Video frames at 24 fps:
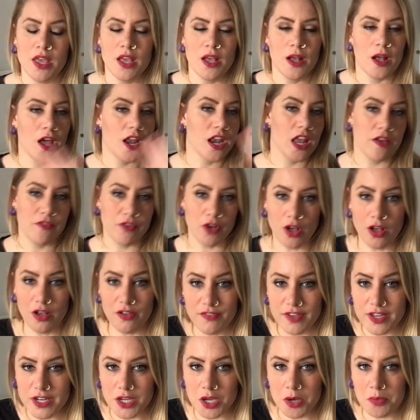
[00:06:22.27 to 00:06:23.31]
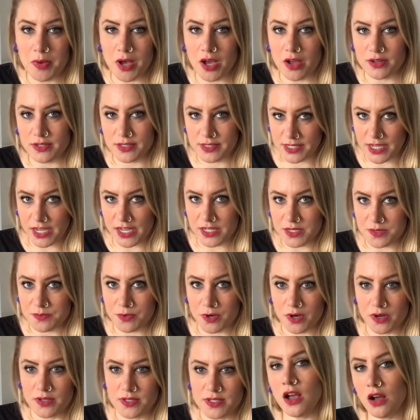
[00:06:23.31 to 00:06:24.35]
And I have a whole video about sales
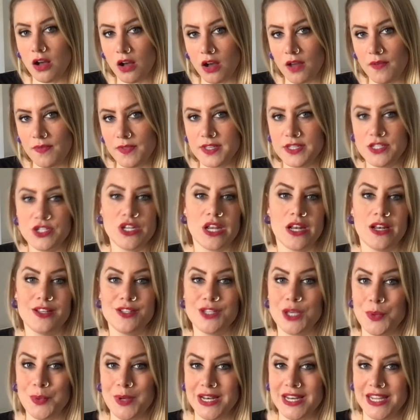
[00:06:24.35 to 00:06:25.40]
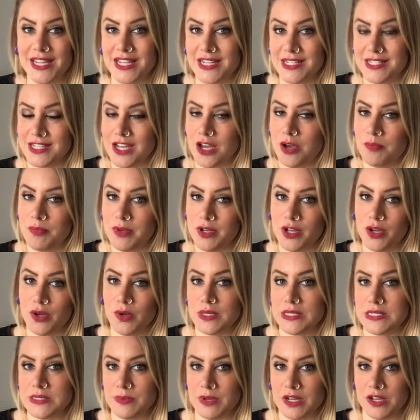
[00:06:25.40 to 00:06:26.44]
process on this channel, so I will link it down below
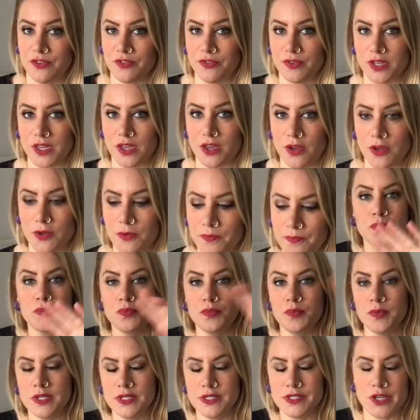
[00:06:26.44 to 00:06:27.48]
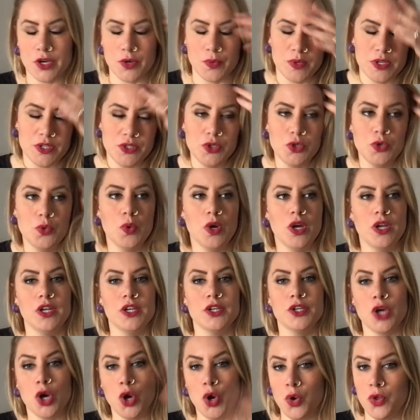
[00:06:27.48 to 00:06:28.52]
as well for you. But so we do want to
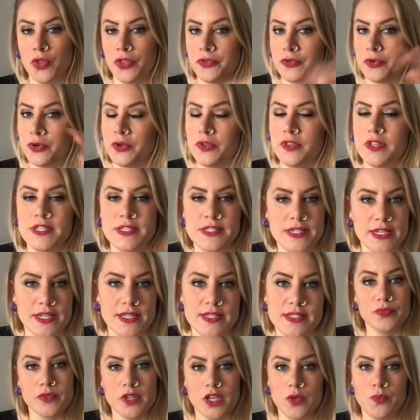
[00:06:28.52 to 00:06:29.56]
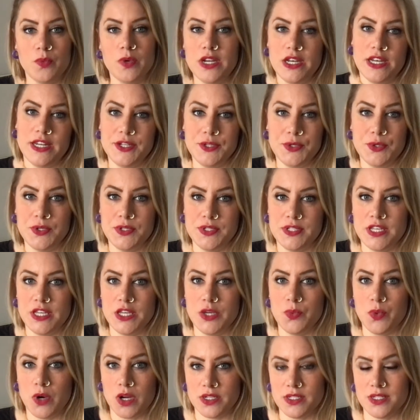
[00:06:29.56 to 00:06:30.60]
go through this list and really do see
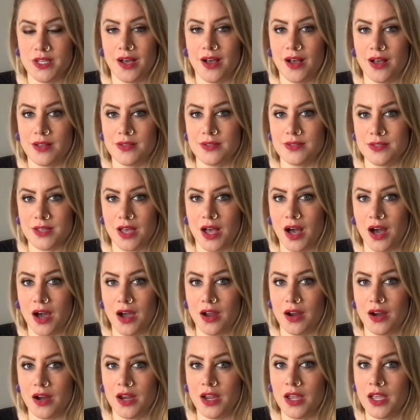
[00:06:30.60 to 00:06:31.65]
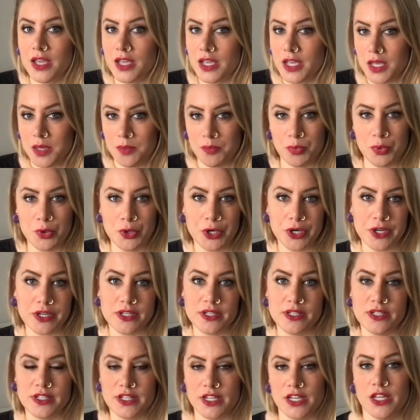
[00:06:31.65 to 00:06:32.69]
what tasks are
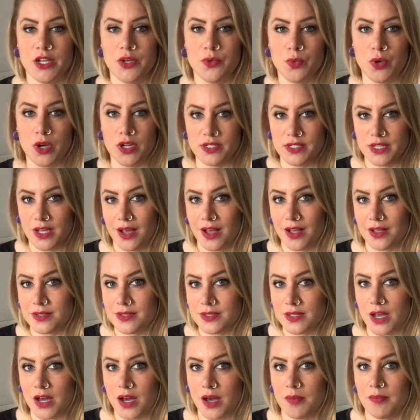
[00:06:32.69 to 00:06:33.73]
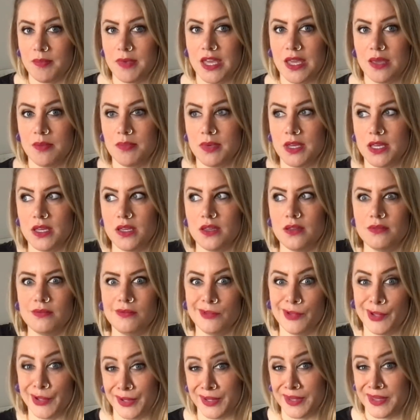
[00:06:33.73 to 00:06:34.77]
important and what tasks are maybe
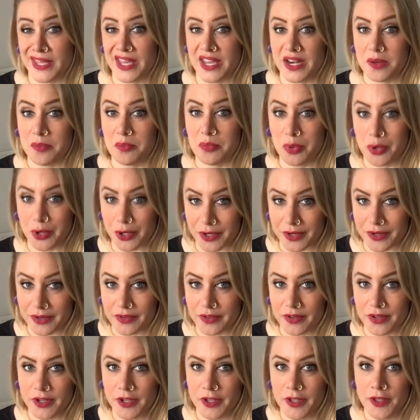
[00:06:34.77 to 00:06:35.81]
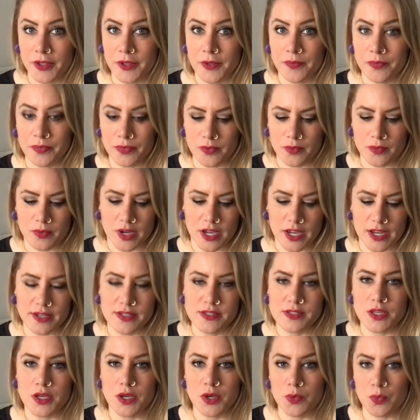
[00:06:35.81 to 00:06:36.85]
not that important, right?
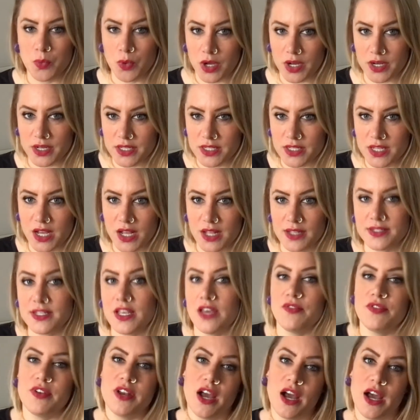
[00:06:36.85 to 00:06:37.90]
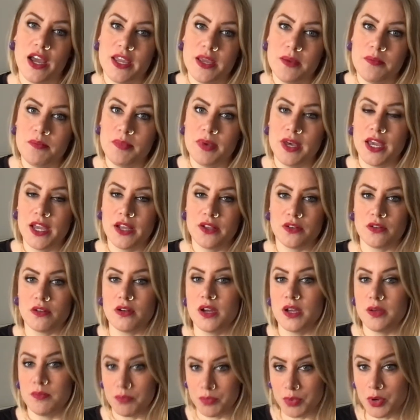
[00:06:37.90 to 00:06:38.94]
So what tasks have a high impact, are
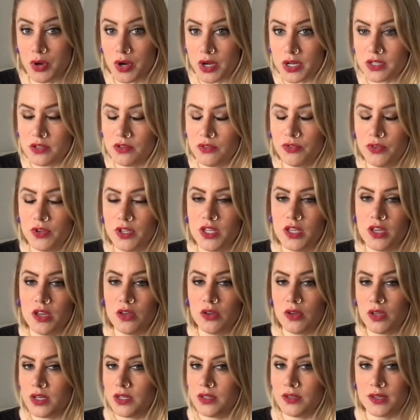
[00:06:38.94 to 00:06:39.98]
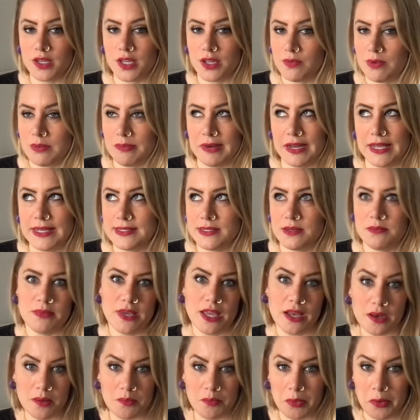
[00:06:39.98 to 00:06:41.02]
important for you, and you can replace
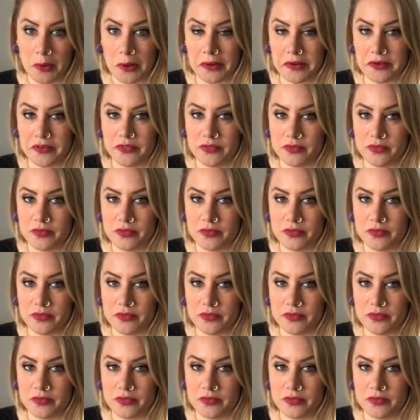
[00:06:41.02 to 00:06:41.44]
impact and important.